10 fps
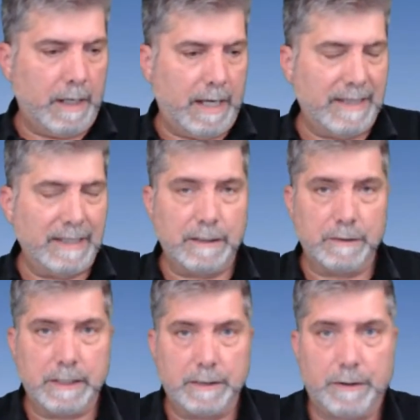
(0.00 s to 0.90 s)
I think the
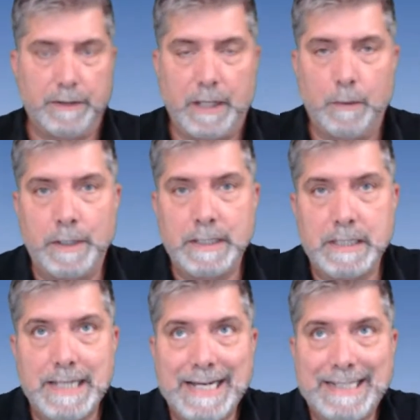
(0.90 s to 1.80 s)
only other thing I want to
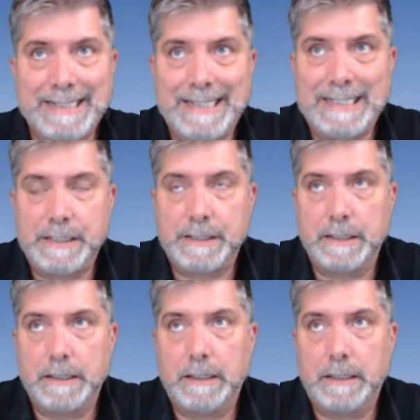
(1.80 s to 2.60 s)
say in this